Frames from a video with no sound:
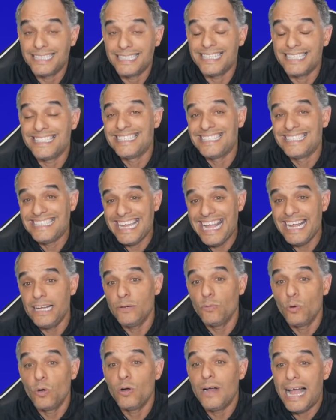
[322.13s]
state
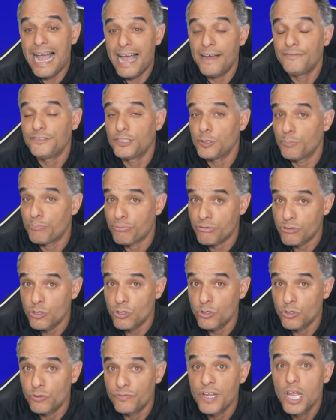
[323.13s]
will have to
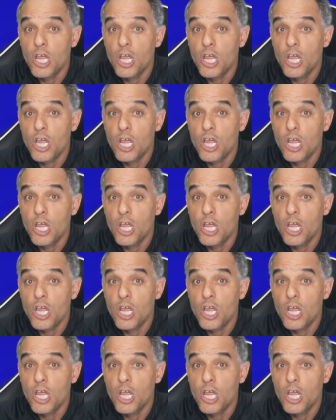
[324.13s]
prove